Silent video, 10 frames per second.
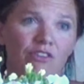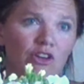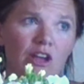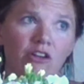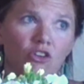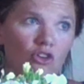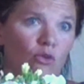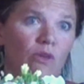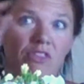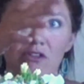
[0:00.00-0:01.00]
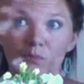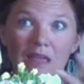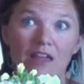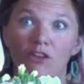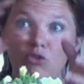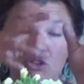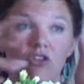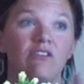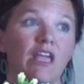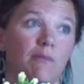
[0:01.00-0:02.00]
very young girl with this man who
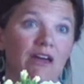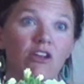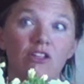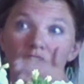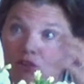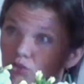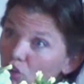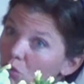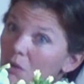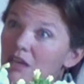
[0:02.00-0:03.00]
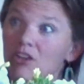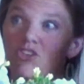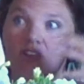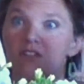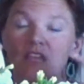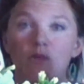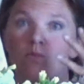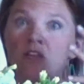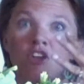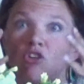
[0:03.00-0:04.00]
just came out of their room, and it's just
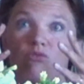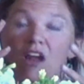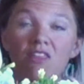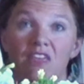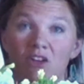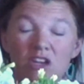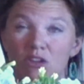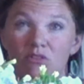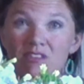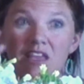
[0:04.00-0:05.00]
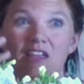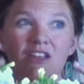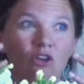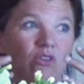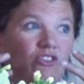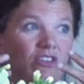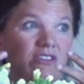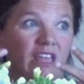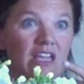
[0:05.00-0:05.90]
when you're right there and you see, it's just